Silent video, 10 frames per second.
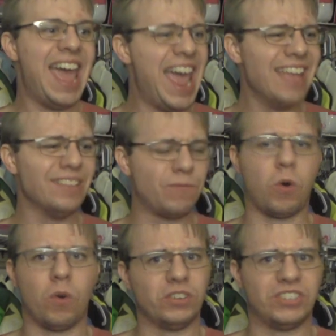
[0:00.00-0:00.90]
and of
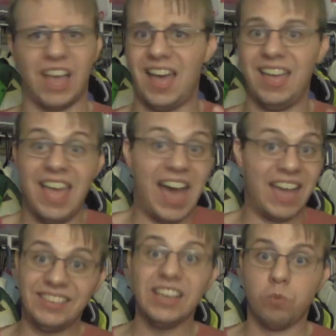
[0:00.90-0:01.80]
course, I
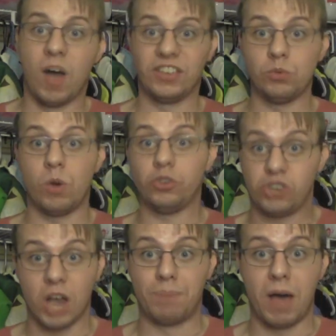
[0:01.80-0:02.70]
did want to
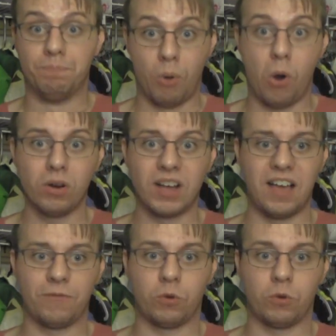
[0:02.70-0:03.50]
jump on board on,